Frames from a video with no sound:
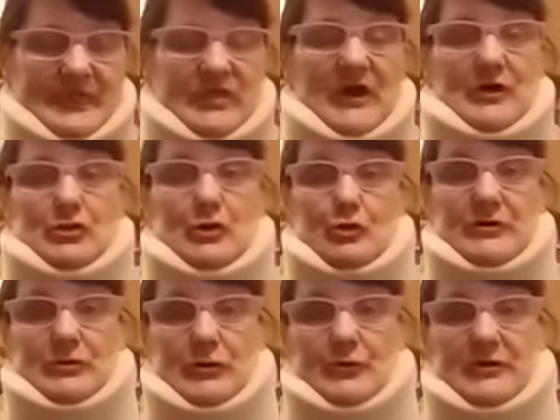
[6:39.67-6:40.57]
not
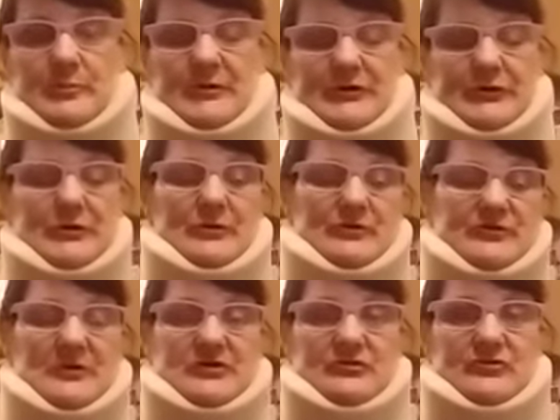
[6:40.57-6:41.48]
loading, loading, but you know,
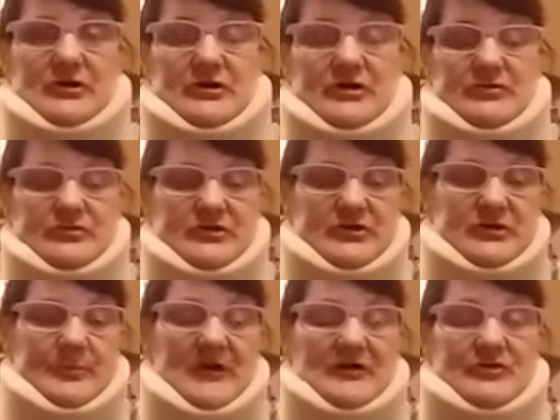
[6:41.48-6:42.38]
as much as I need to
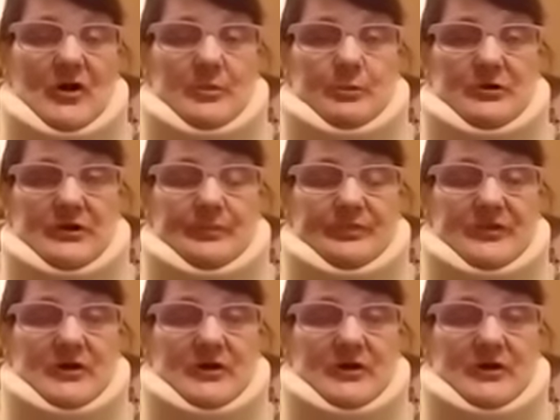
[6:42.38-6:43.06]
keep that top one in.